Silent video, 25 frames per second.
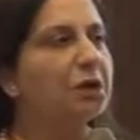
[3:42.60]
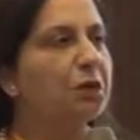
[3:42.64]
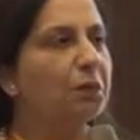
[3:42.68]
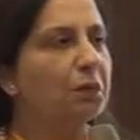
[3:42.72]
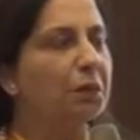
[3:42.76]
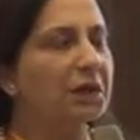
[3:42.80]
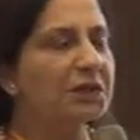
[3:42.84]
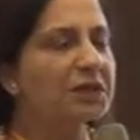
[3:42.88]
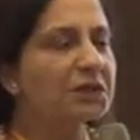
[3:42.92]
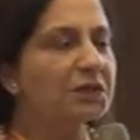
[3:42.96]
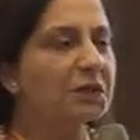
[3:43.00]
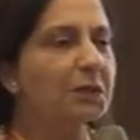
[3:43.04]

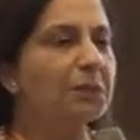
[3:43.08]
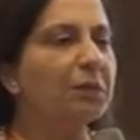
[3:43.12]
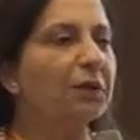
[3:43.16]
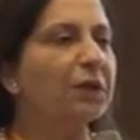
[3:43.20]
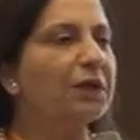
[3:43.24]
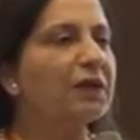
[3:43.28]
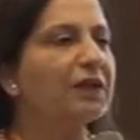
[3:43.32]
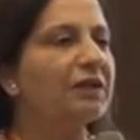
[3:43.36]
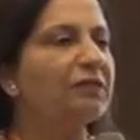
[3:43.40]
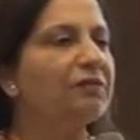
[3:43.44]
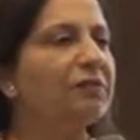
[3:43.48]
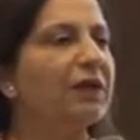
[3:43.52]
what's the
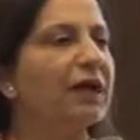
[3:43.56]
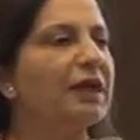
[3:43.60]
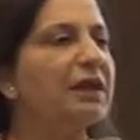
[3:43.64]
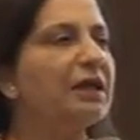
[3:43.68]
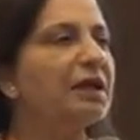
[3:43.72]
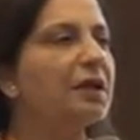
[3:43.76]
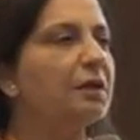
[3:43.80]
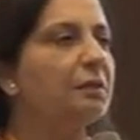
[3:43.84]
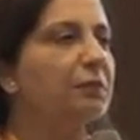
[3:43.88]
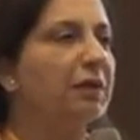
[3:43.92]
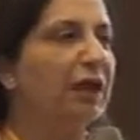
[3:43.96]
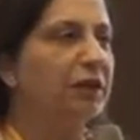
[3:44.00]
point of
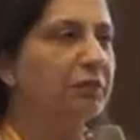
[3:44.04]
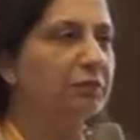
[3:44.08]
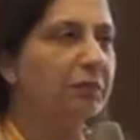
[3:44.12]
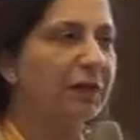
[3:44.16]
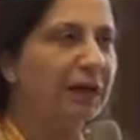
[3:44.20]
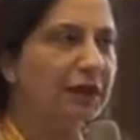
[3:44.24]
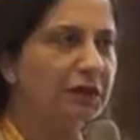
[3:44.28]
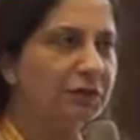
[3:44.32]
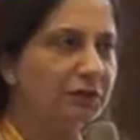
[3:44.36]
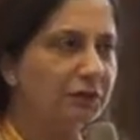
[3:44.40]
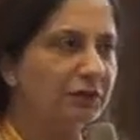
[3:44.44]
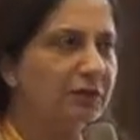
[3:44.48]
running a blood
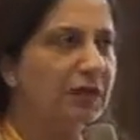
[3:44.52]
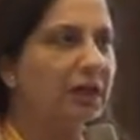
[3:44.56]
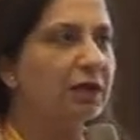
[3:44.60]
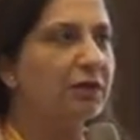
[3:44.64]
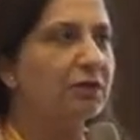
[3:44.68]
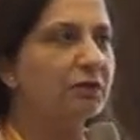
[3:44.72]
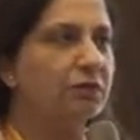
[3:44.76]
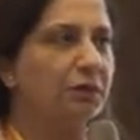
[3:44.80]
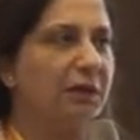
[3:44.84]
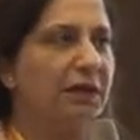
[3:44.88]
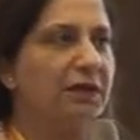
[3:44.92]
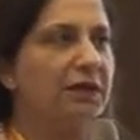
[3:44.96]
bank today
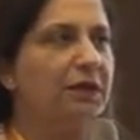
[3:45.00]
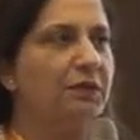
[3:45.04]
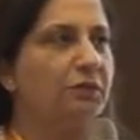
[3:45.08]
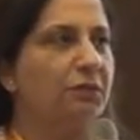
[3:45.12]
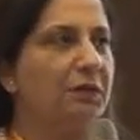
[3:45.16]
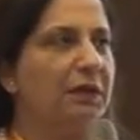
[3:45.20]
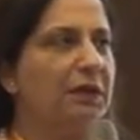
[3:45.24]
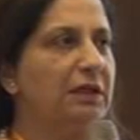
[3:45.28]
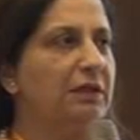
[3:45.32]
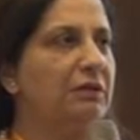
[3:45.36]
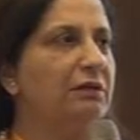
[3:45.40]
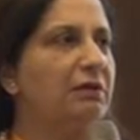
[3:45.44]
in
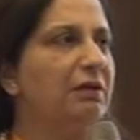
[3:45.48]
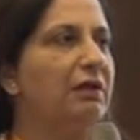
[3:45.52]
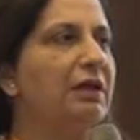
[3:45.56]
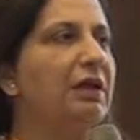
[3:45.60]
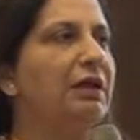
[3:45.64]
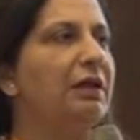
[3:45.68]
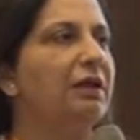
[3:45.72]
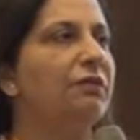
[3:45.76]
2023